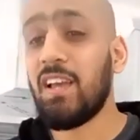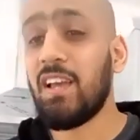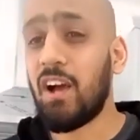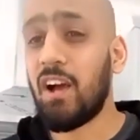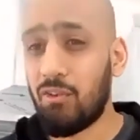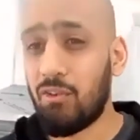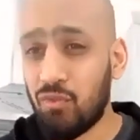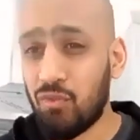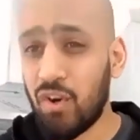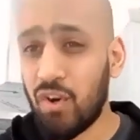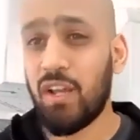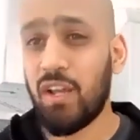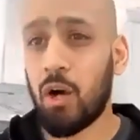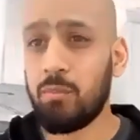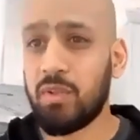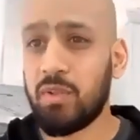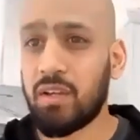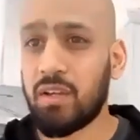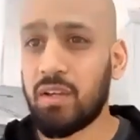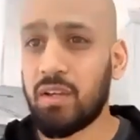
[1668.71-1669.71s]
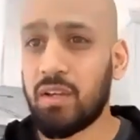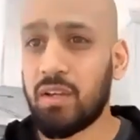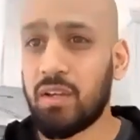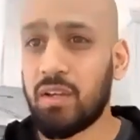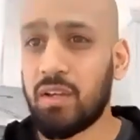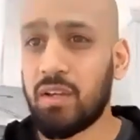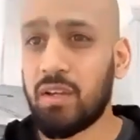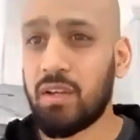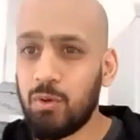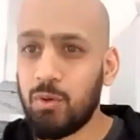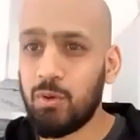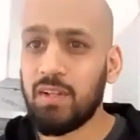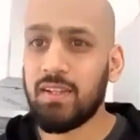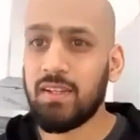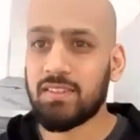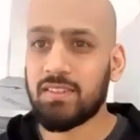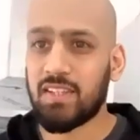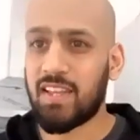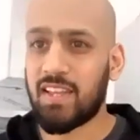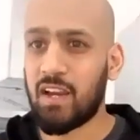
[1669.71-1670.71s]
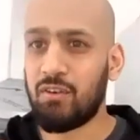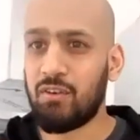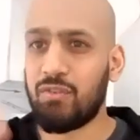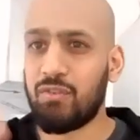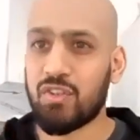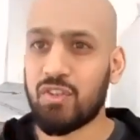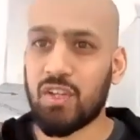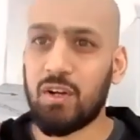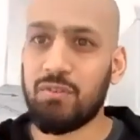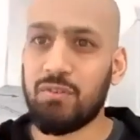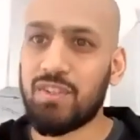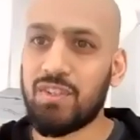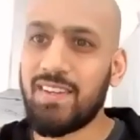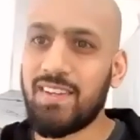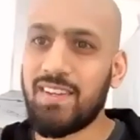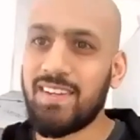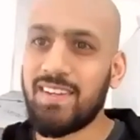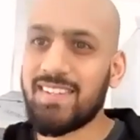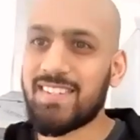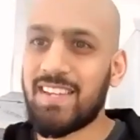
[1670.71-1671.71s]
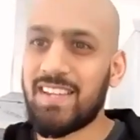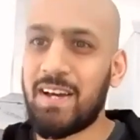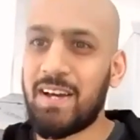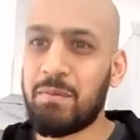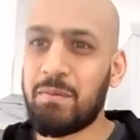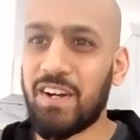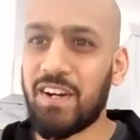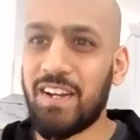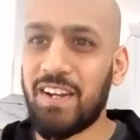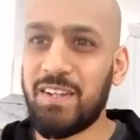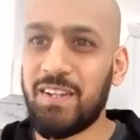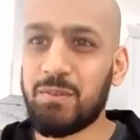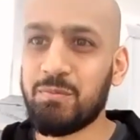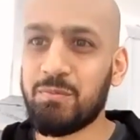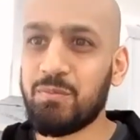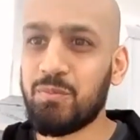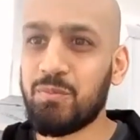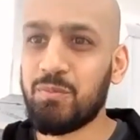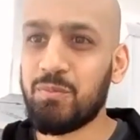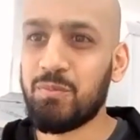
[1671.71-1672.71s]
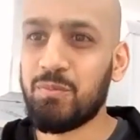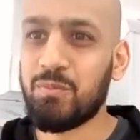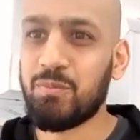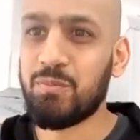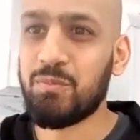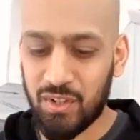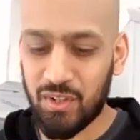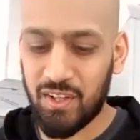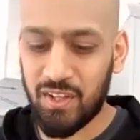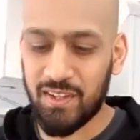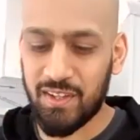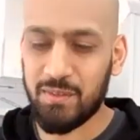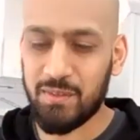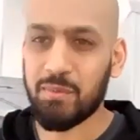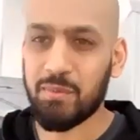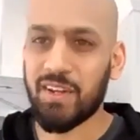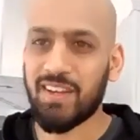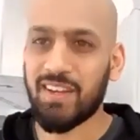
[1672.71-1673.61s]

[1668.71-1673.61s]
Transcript: I really hope you give this a go. Take care of yourselves. Assalamu alaikum wa rahmatullahi wa barakatuh.